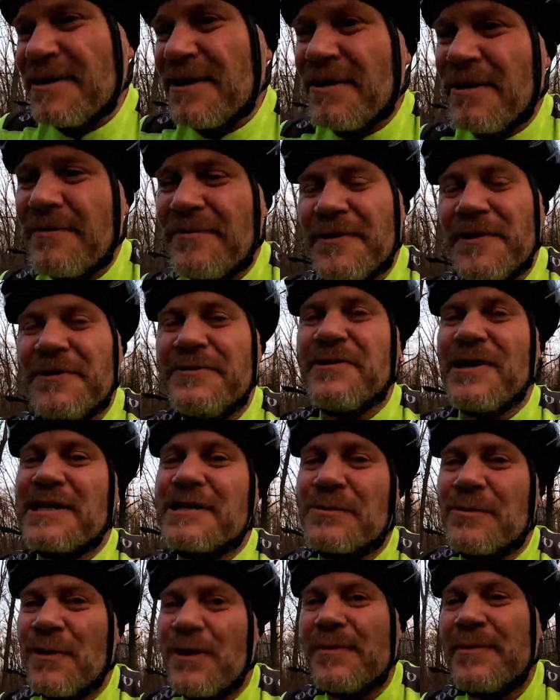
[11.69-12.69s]
for those
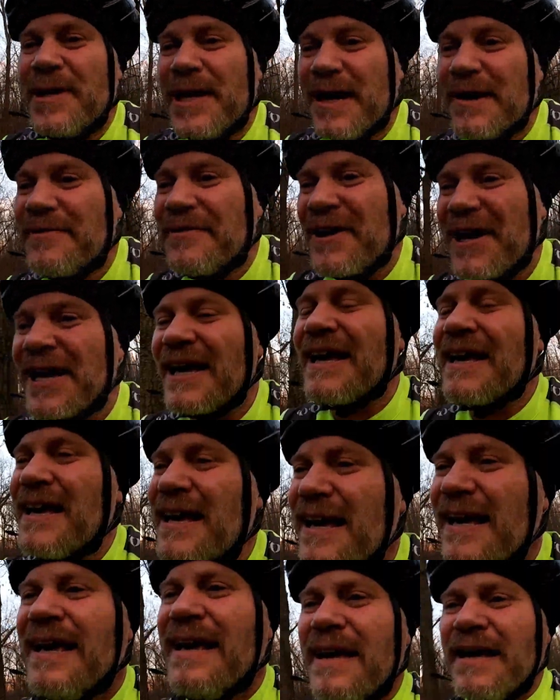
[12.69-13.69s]
of you that want
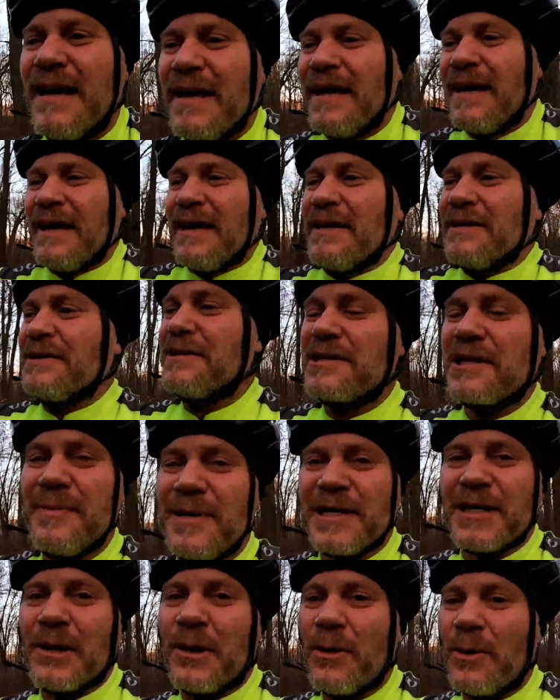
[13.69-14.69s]
to go ride
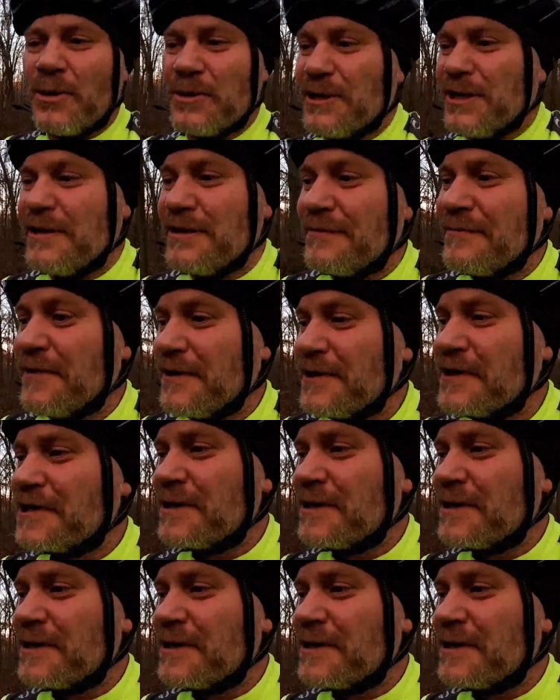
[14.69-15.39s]
and it's dark.